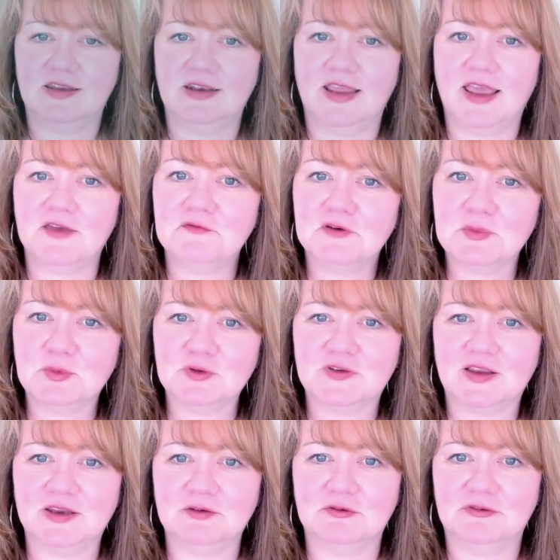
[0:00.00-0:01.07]
in every
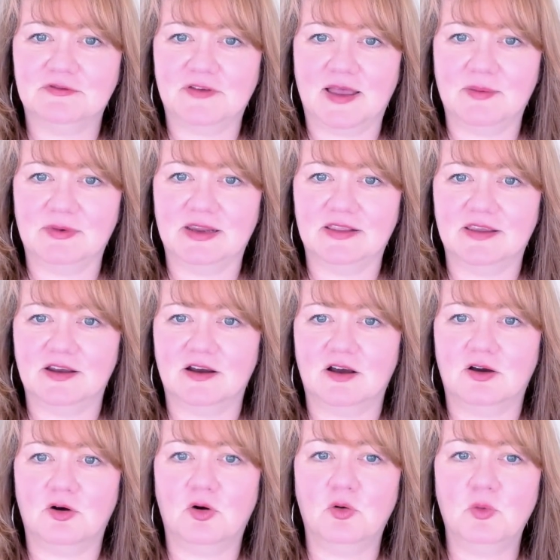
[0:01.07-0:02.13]
multilingual family there
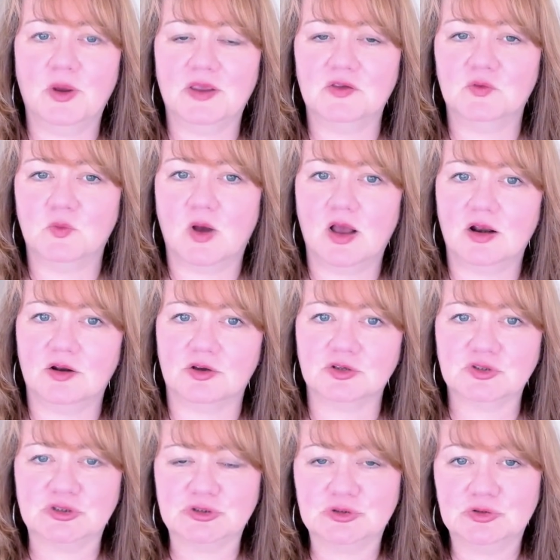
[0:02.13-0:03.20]
are always one or
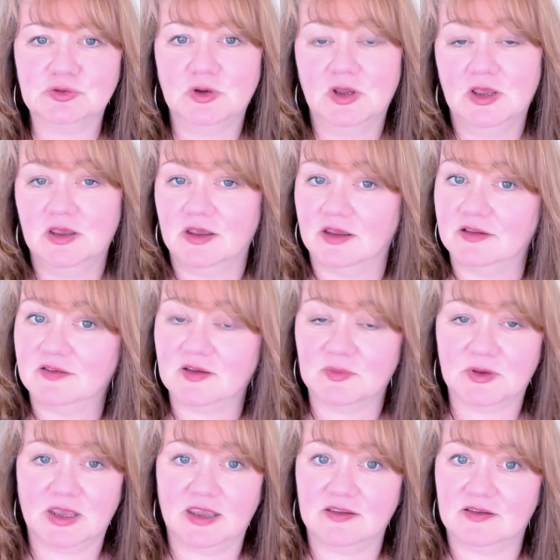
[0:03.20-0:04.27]
two, in
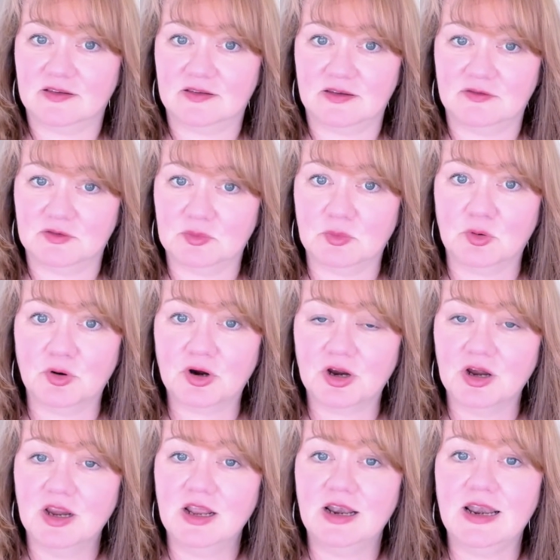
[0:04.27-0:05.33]
some cases even
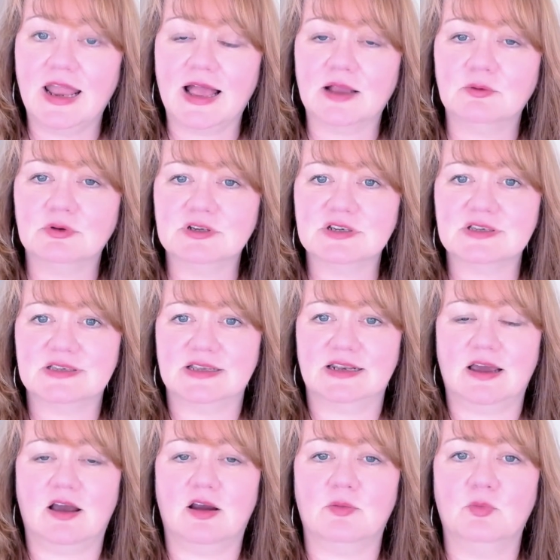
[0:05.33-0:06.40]
more, languages that
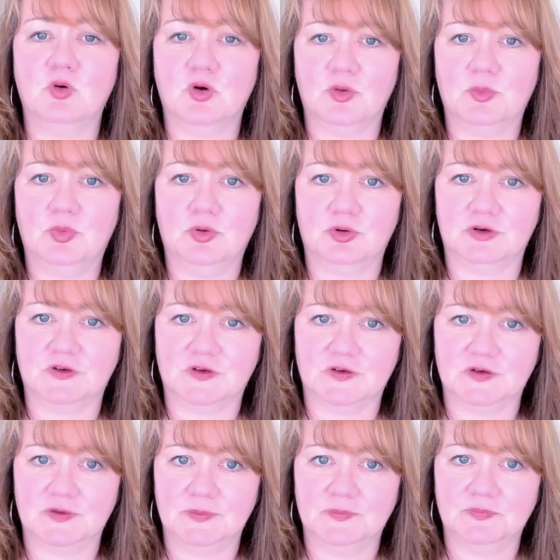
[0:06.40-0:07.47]
are more
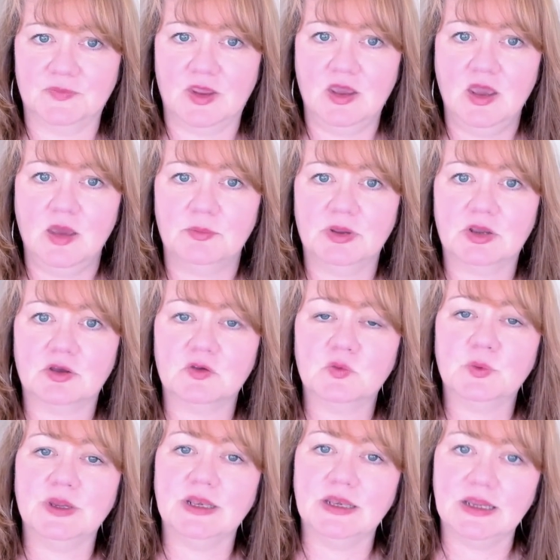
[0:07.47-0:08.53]
important, because
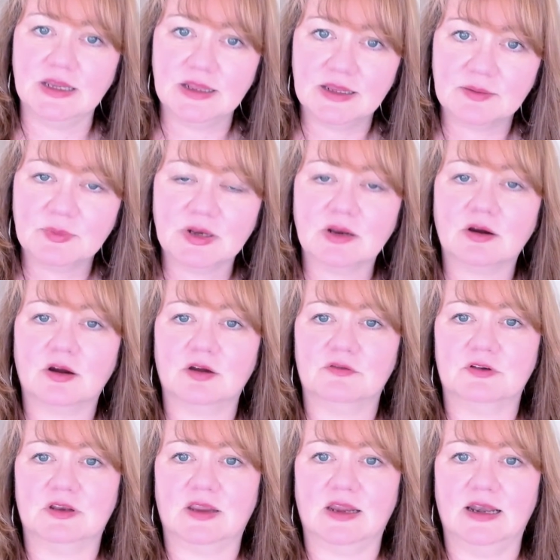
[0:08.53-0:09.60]
we need them in our
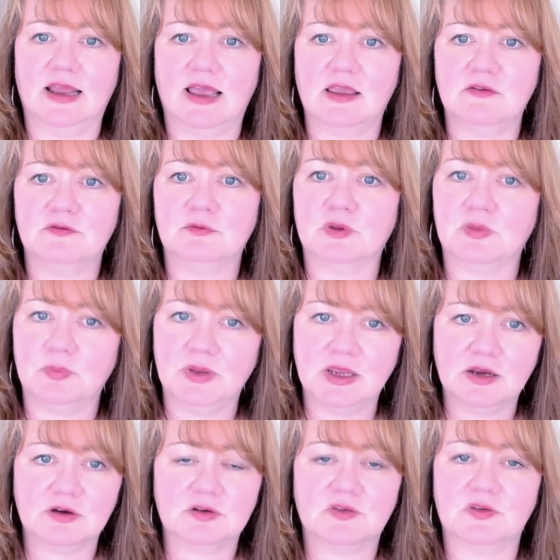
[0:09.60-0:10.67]
everyday life with
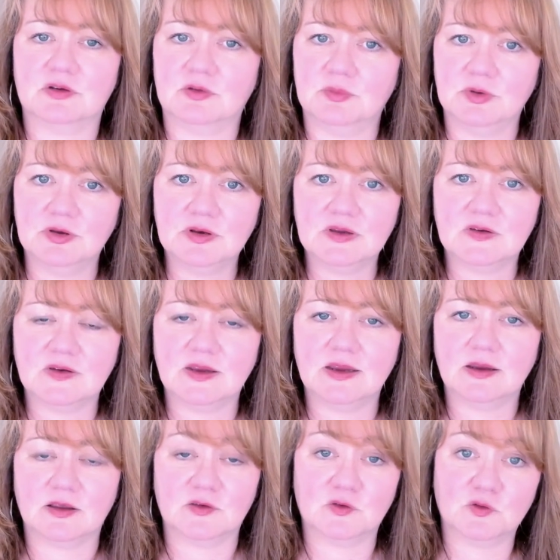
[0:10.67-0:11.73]
peers, the
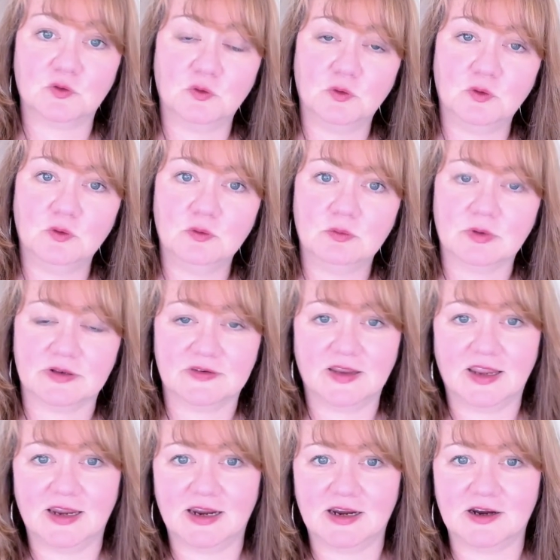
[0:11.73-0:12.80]
community, at school, at
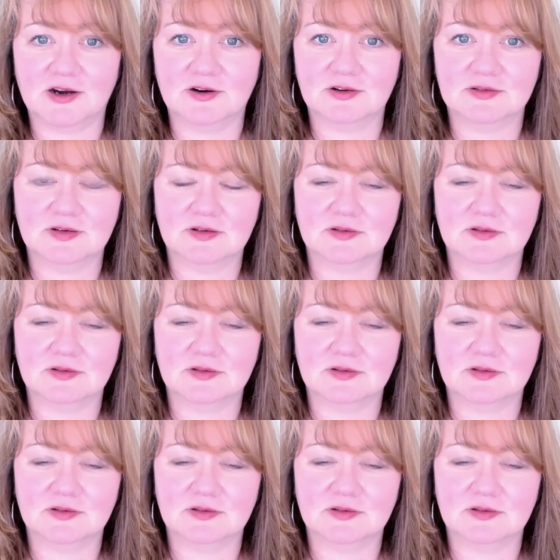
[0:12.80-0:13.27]
daycare,